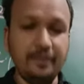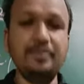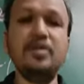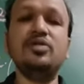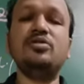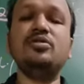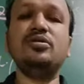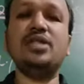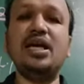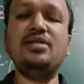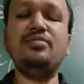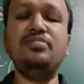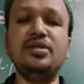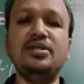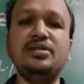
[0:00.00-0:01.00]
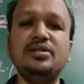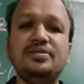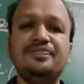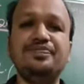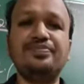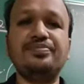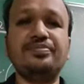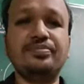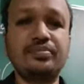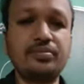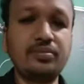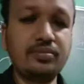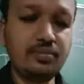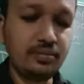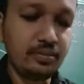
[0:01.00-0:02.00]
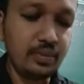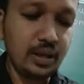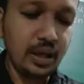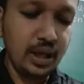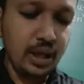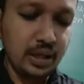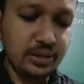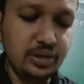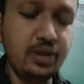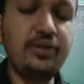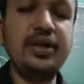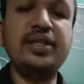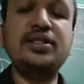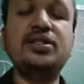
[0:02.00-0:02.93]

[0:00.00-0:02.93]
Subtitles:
so that means, children,